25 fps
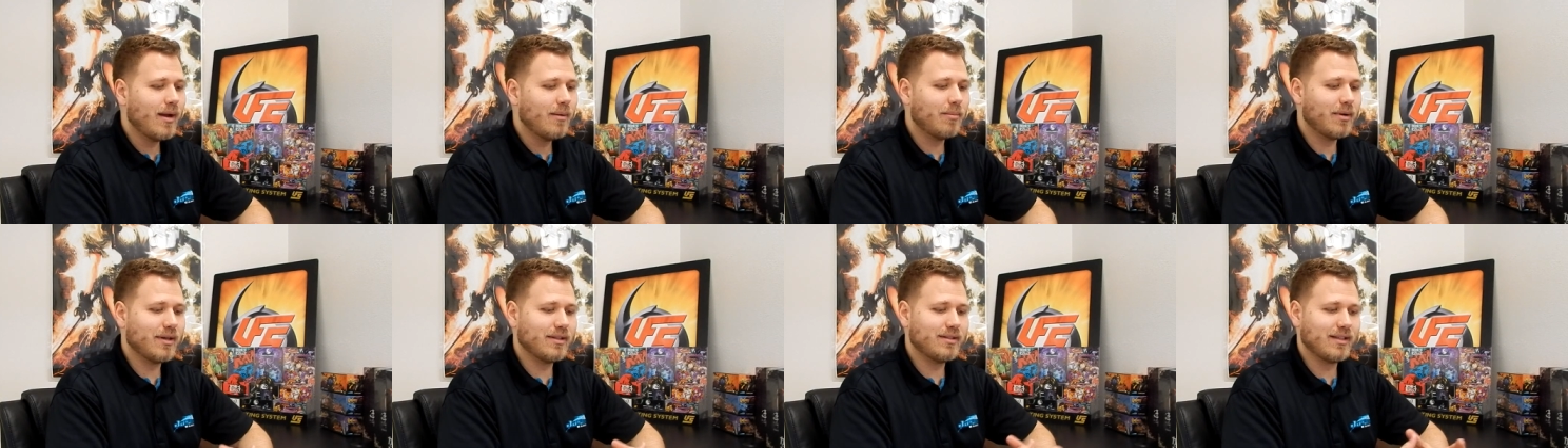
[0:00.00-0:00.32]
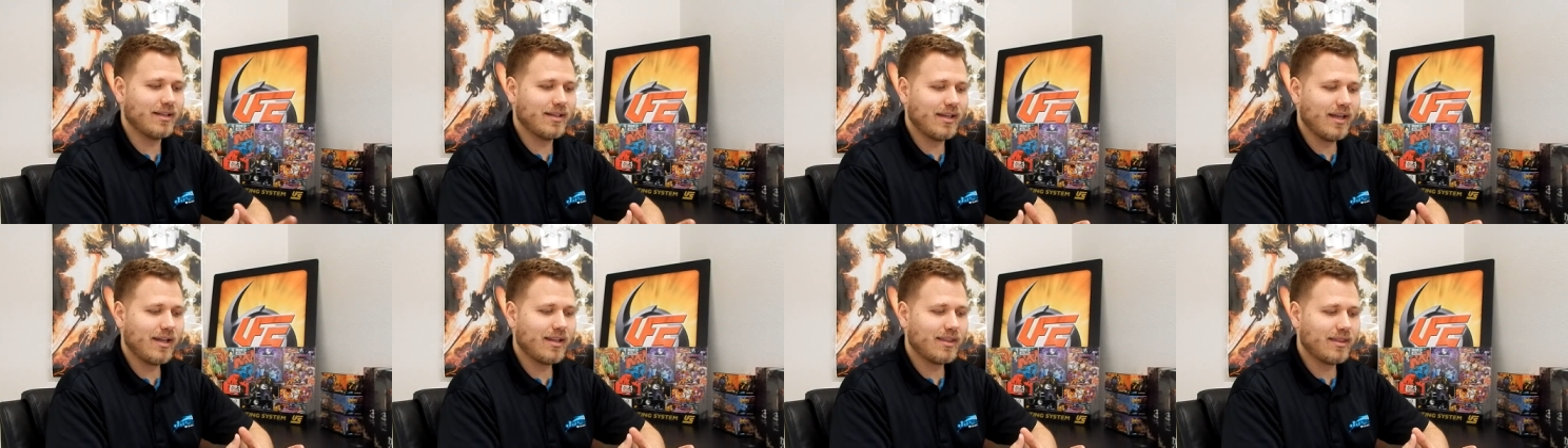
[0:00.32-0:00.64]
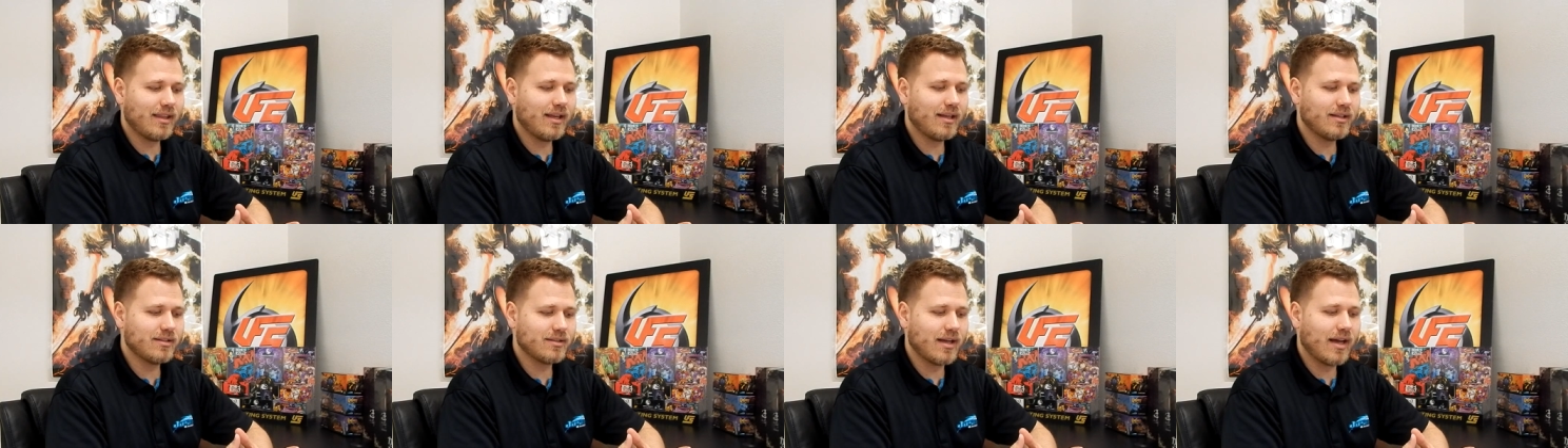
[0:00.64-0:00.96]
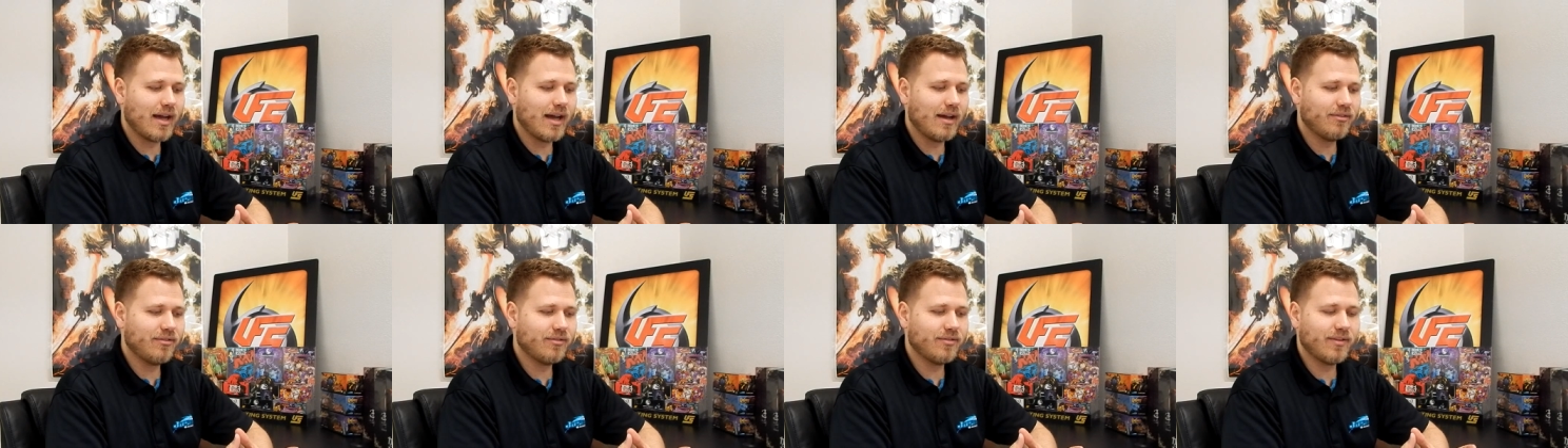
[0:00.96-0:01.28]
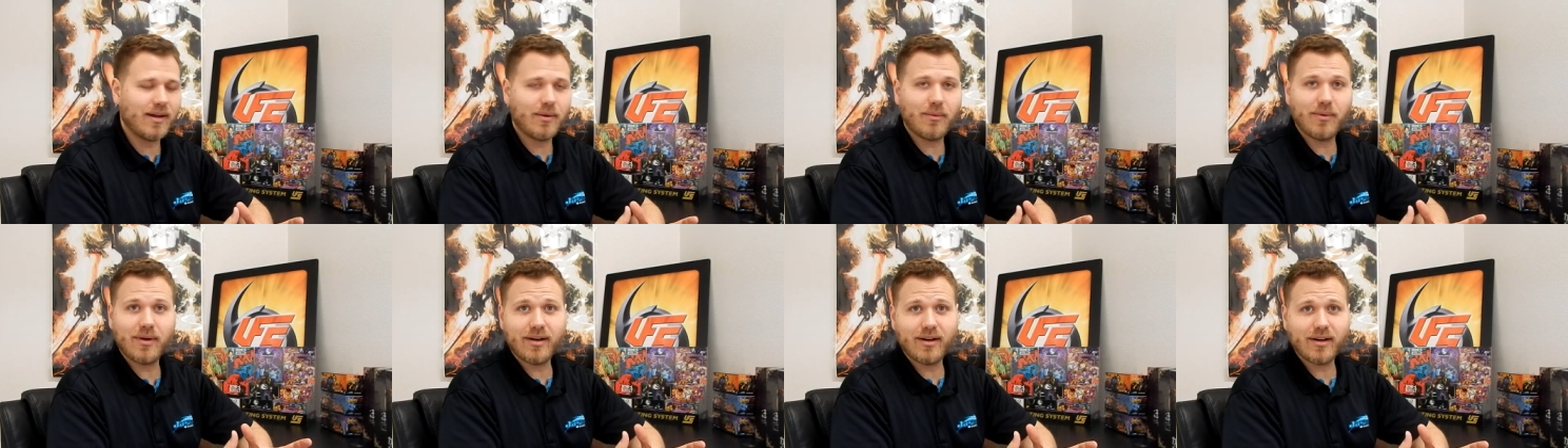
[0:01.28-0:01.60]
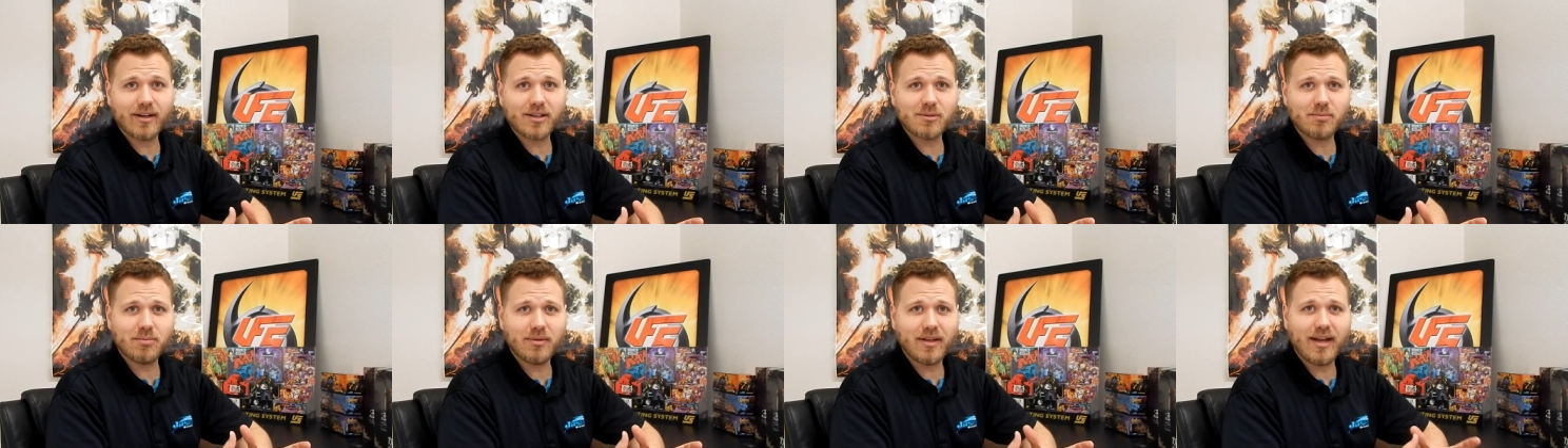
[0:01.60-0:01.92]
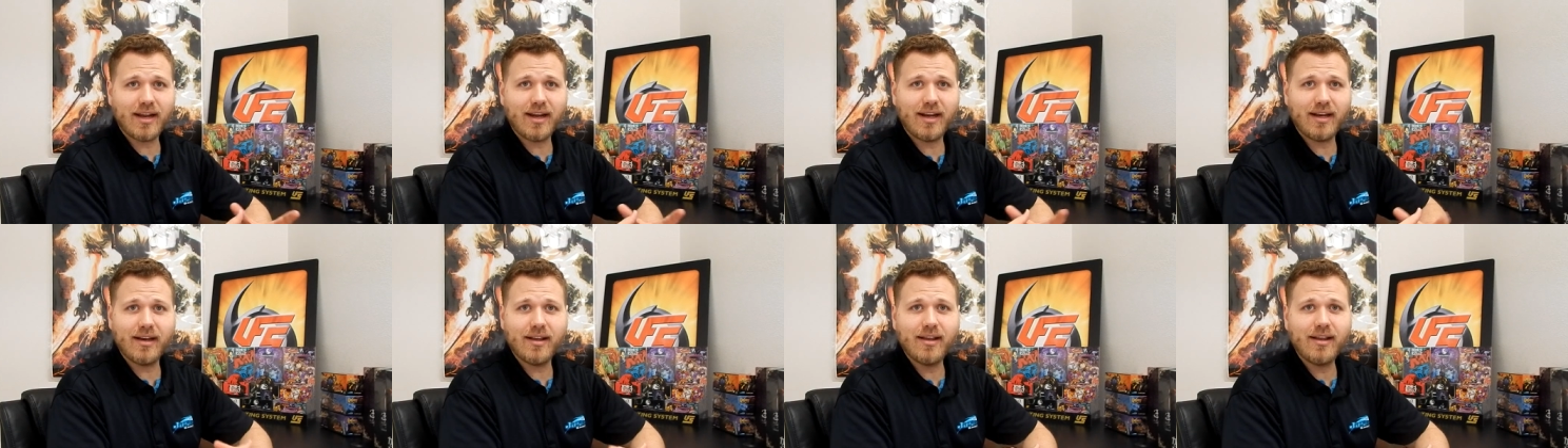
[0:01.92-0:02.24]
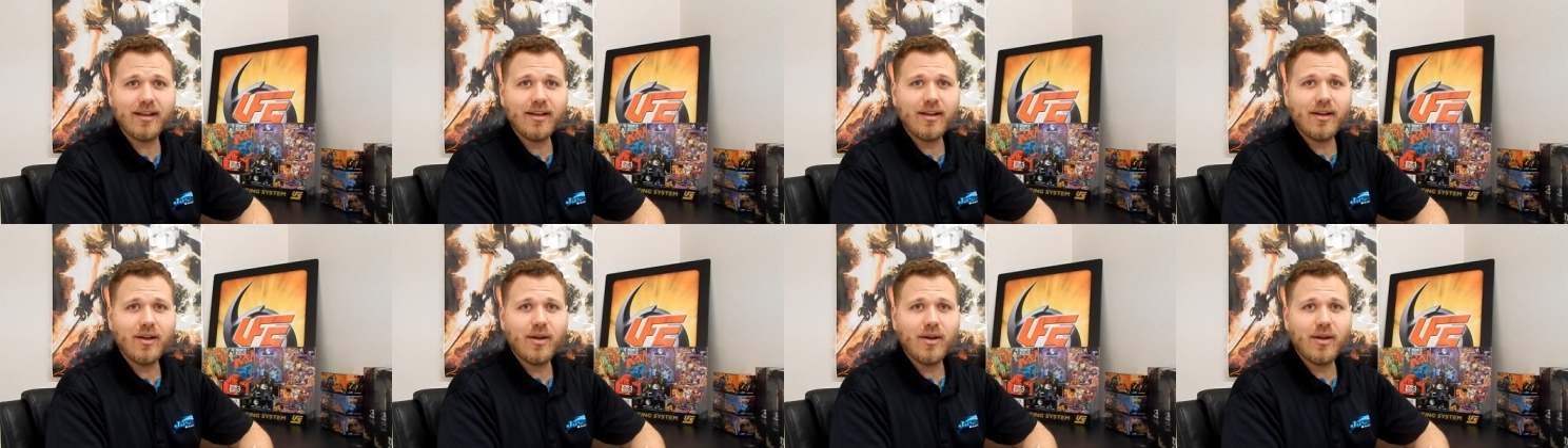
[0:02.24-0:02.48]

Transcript: But to kick things off, I want to explain